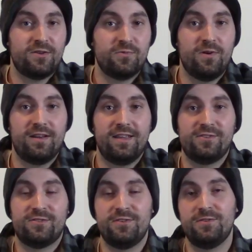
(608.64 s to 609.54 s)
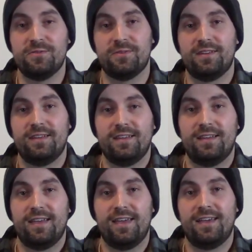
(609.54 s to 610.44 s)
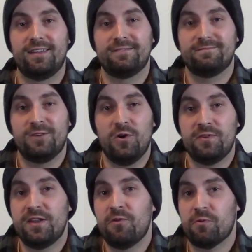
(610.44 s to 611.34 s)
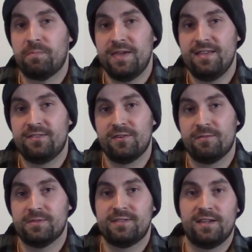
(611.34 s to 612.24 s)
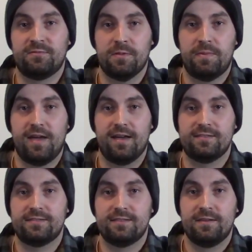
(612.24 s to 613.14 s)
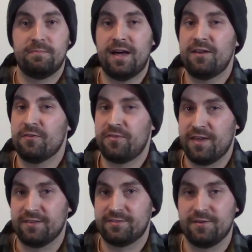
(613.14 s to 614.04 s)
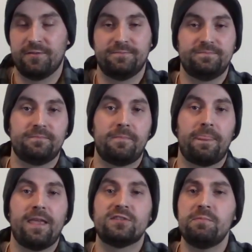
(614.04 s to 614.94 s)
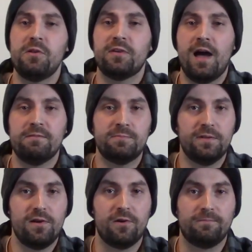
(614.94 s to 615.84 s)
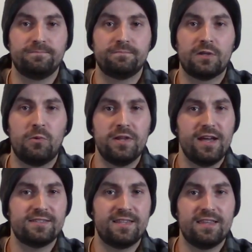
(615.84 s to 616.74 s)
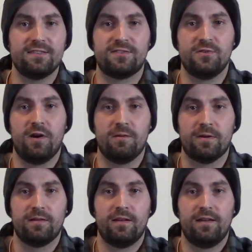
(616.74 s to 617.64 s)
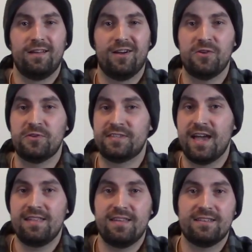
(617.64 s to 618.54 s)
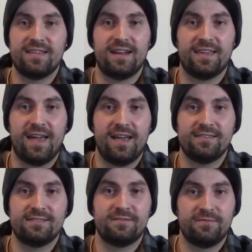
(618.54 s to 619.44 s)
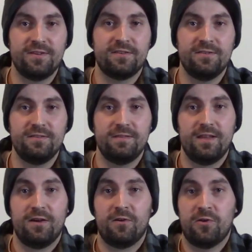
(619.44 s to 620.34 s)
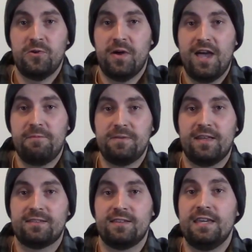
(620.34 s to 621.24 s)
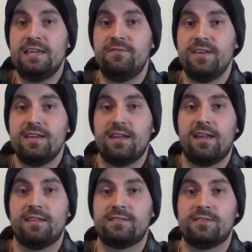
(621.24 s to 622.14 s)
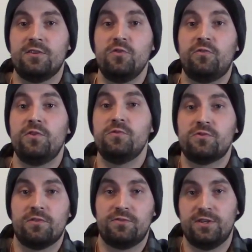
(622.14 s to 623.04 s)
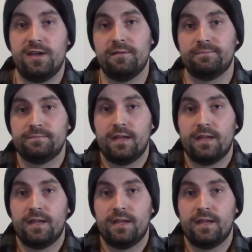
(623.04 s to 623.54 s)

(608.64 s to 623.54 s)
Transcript: H1 and H2. And hopefully they don't repeat their mistakes from the past. But I don't think so. So let me know in the comments below. What do you guys think of this new Hummer? Are you sad that it's not a gas vehicle? Or are you happy that it's EV and it's the new future of GM?